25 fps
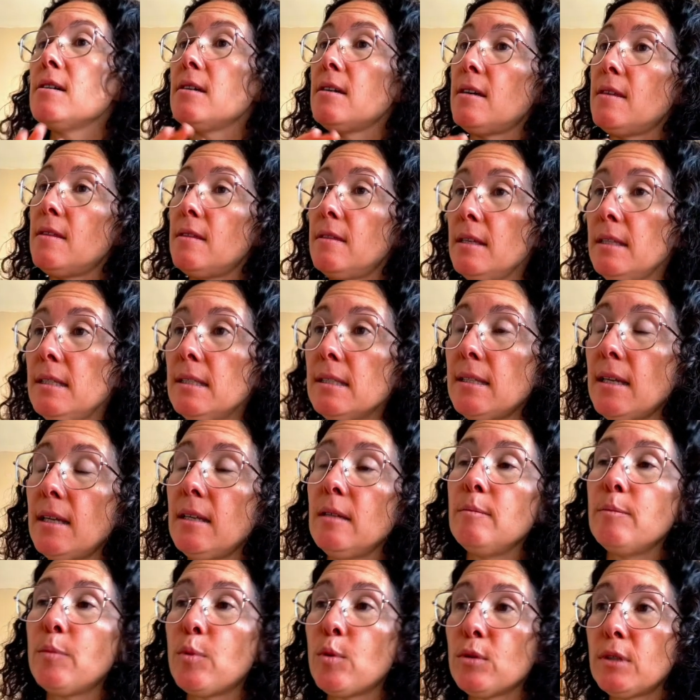and this is an
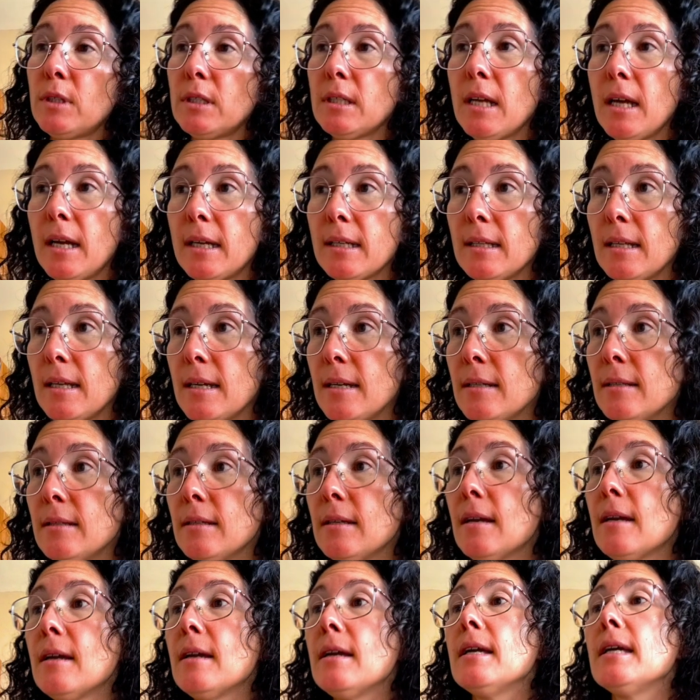important highlight,
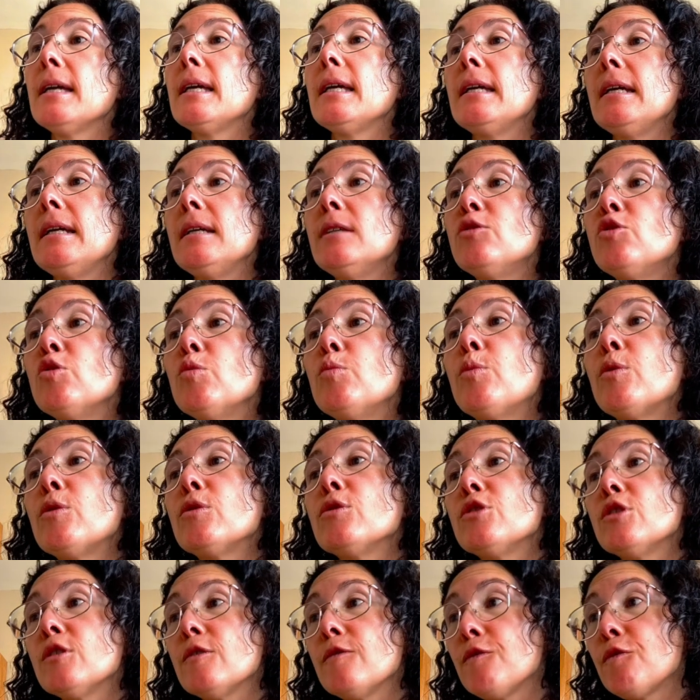it
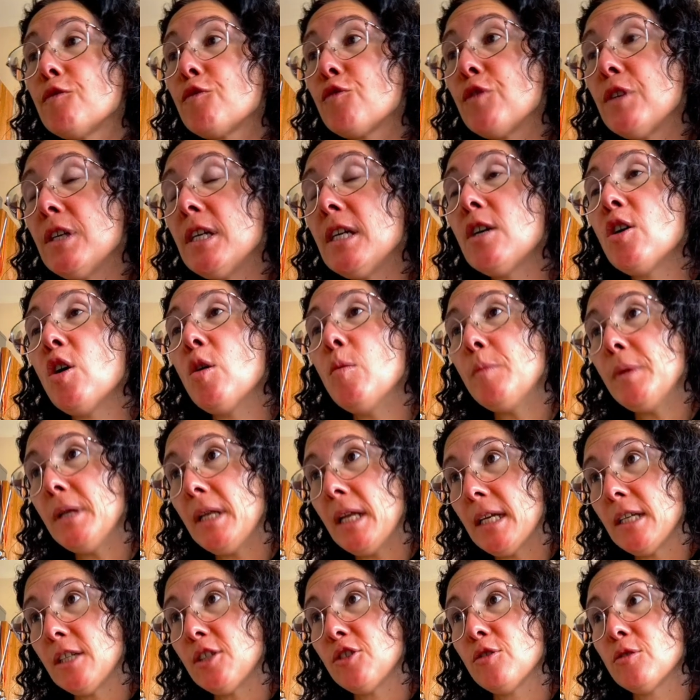supports free
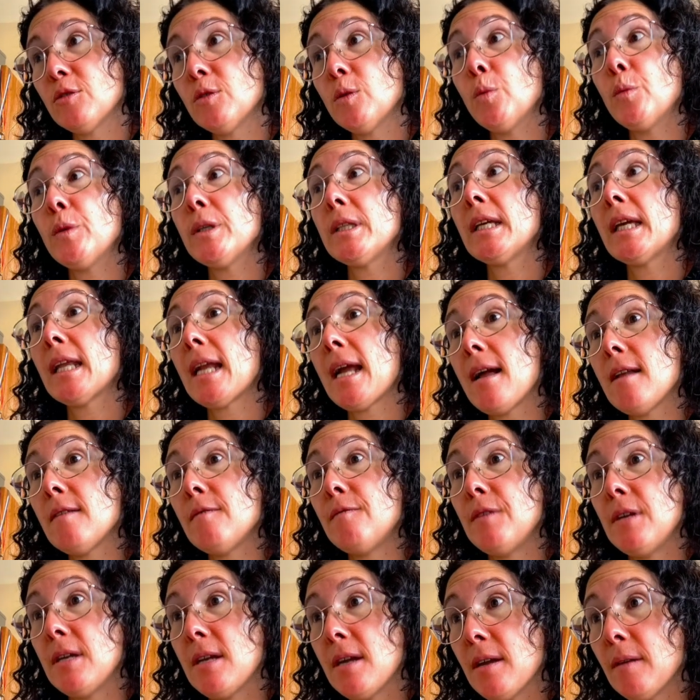compilation with
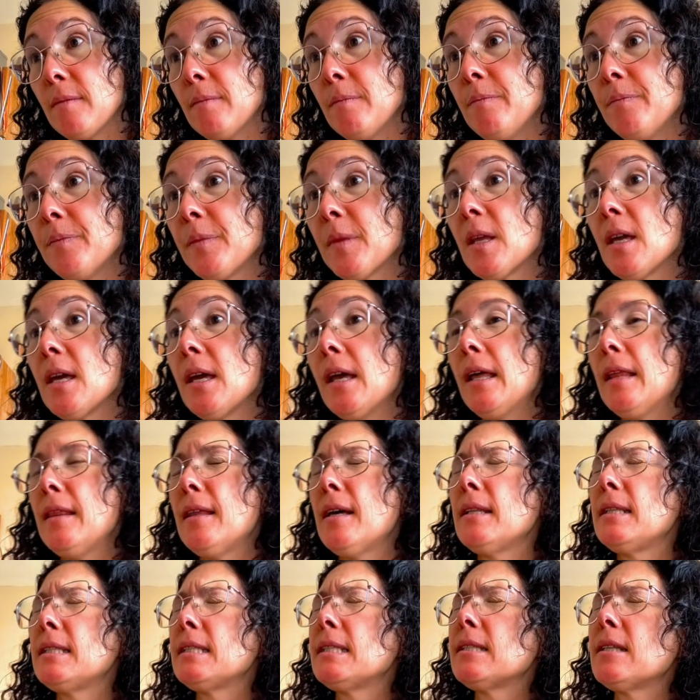GraalVM
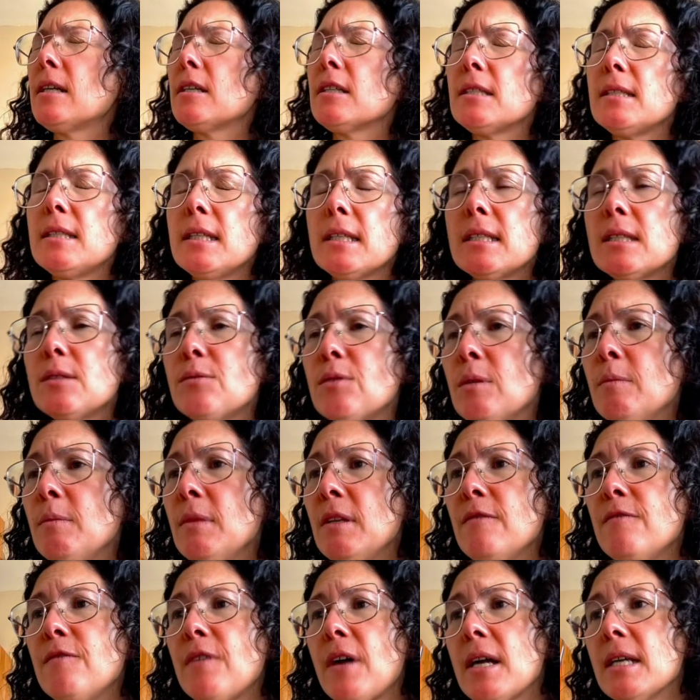that starts
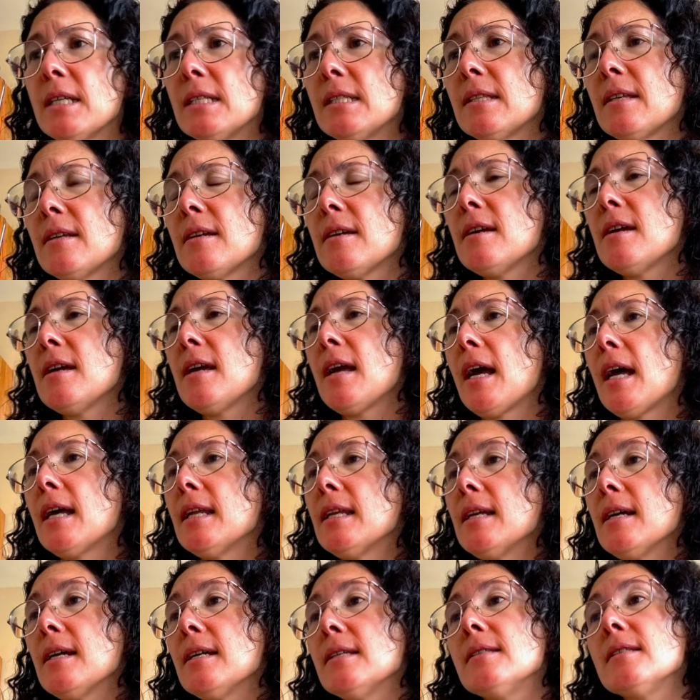extremely fast
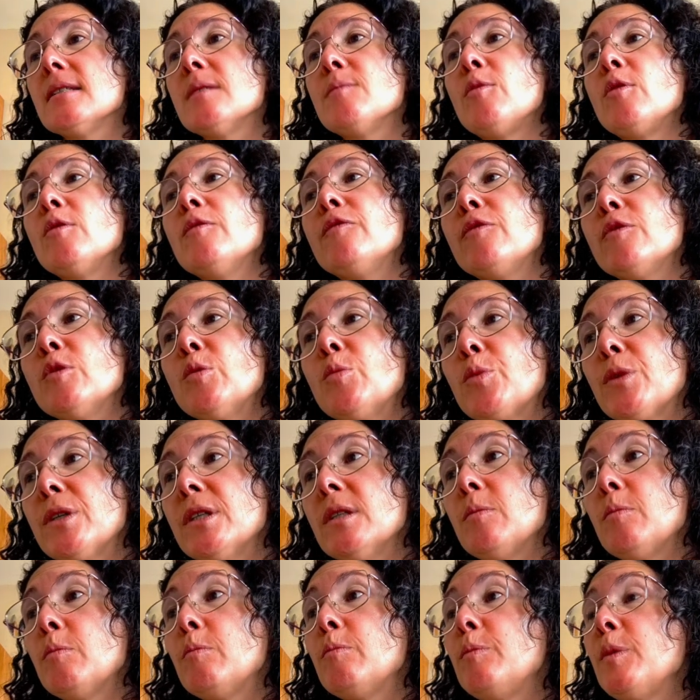and has a small
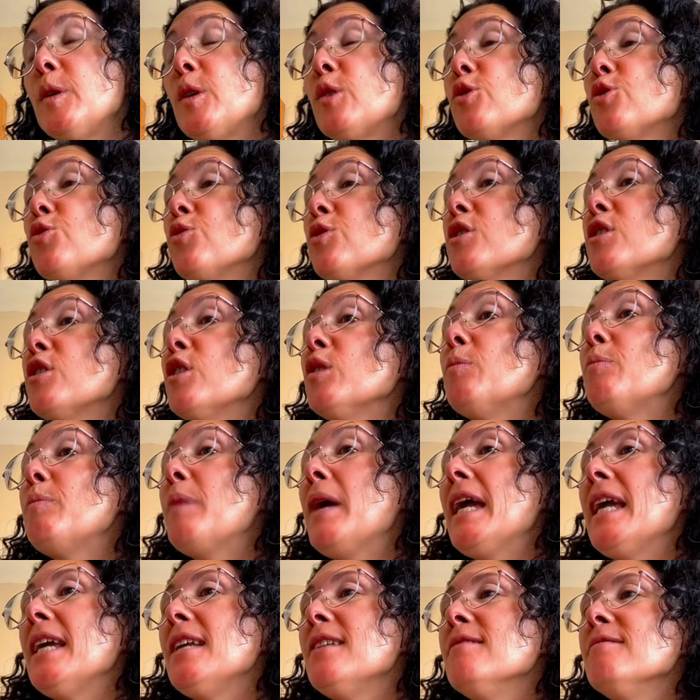footprint because you're not
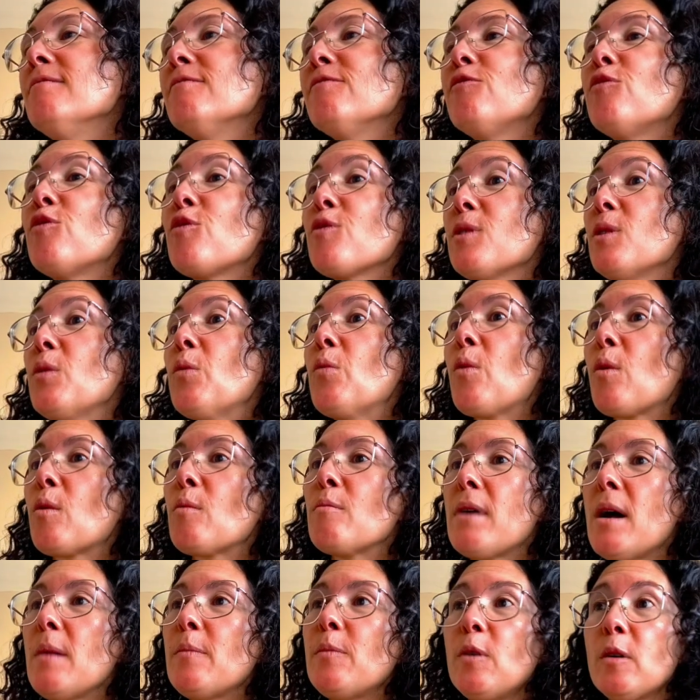paying for the
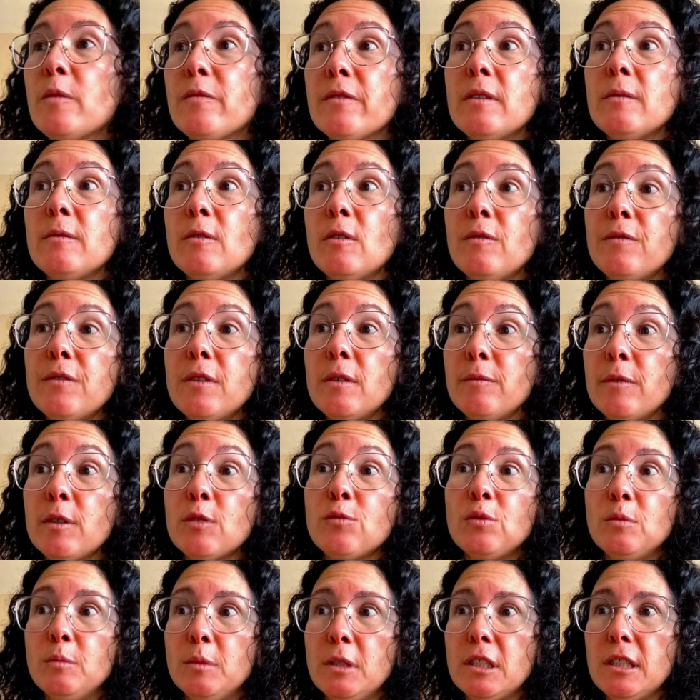warm-up of the
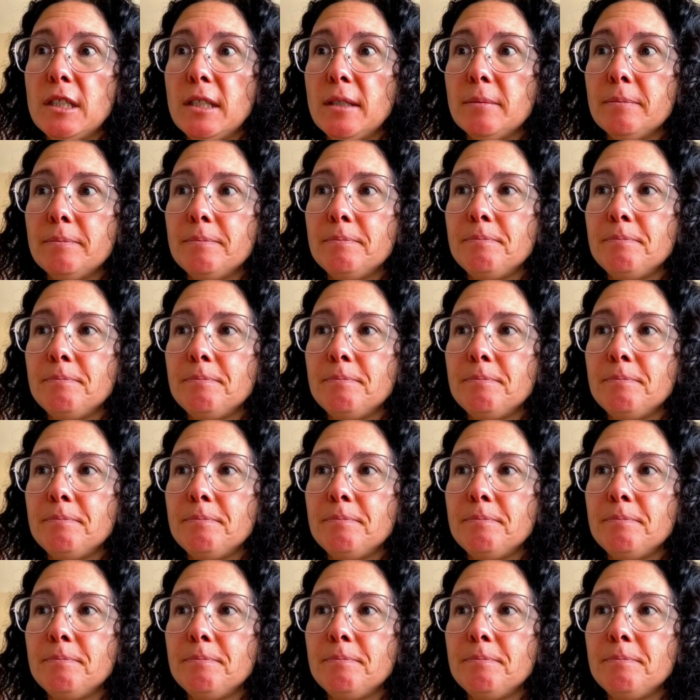virtual machine.